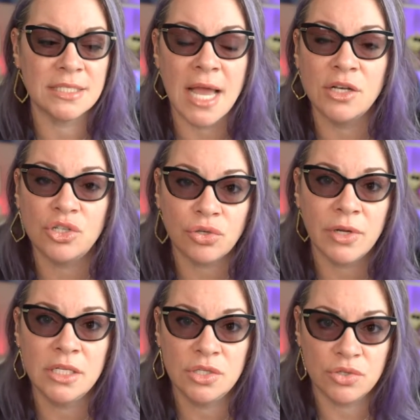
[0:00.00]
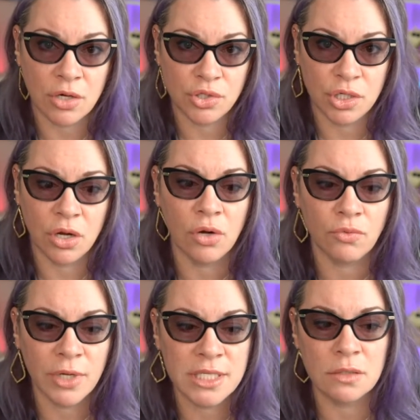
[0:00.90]
That jury instruction on
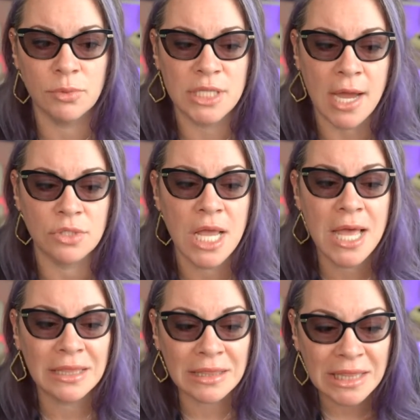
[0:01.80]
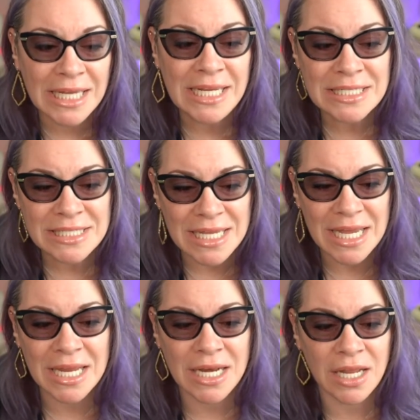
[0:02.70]
reasonable doubt leans
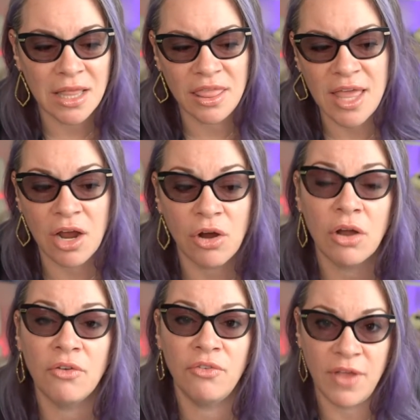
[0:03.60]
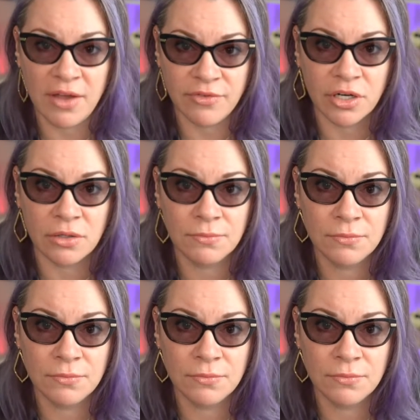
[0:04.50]
in their favor.